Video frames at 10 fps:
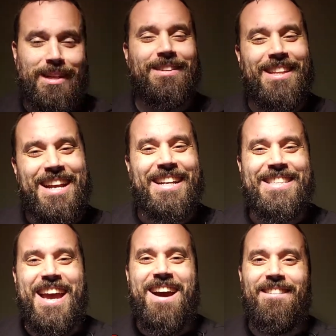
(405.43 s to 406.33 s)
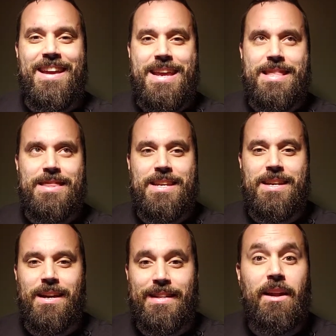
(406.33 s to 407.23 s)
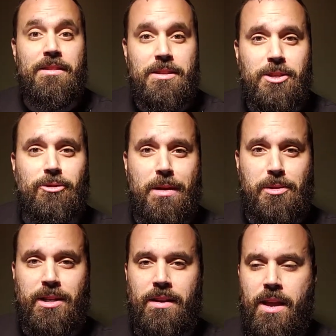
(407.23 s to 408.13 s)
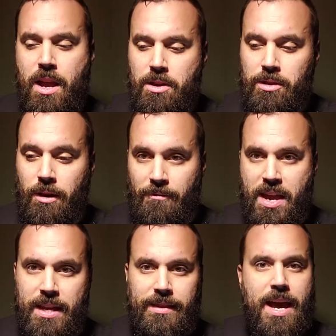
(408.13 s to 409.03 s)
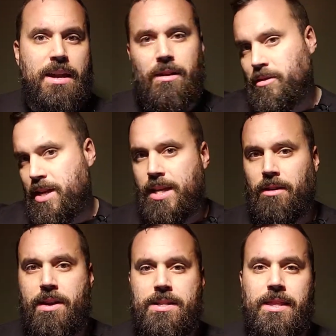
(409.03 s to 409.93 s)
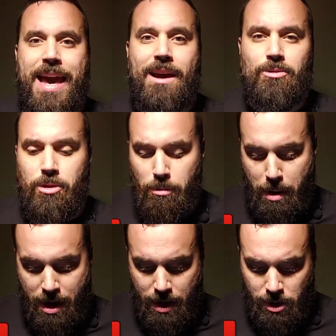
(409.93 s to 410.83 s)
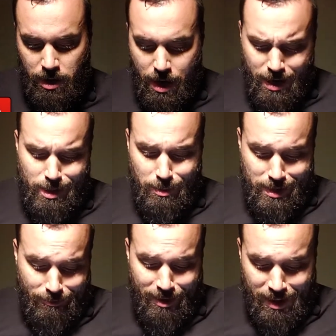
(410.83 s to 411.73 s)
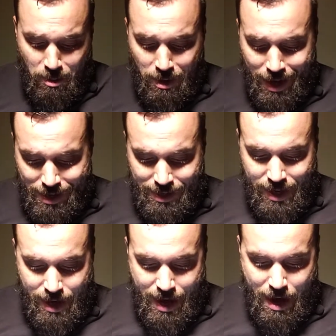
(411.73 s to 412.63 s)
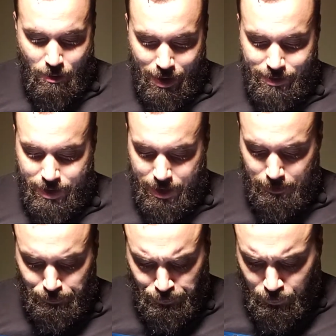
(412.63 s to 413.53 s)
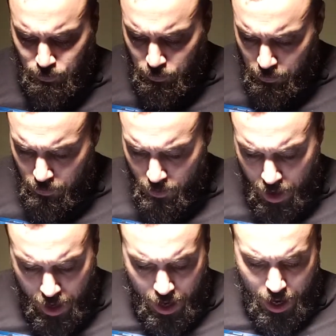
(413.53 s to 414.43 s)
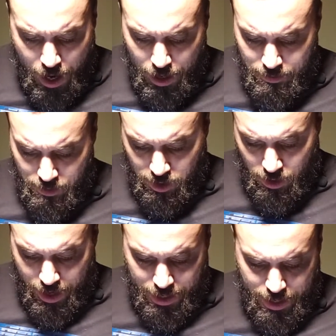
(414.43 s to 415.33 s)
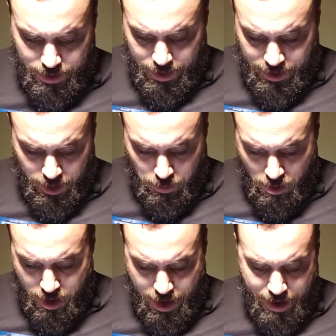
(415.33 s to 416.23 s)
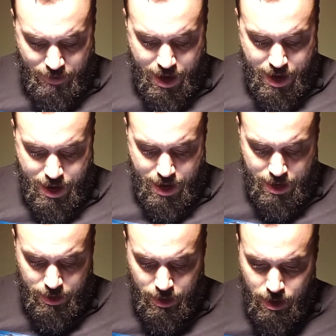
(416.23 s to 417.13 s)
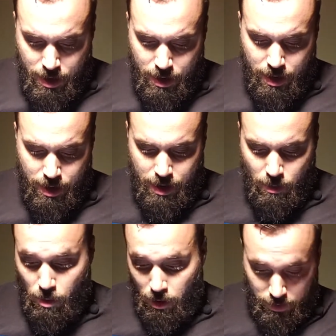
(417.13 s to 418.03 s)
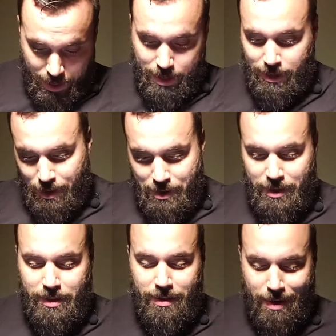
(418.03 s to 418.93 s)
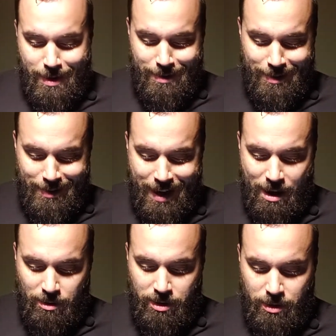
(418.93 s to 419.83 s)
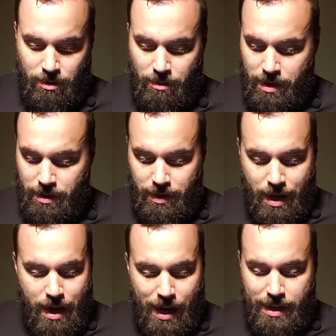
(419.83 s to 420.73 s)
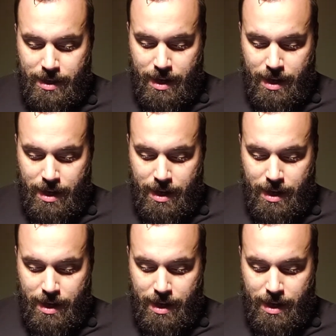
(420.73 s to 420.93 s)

the link down in the description. So if you hit that, it'll take you right to the how-to page and specifically what I did and how I did it. So I guess at this point I've had, I guess let me just say that the how-to is I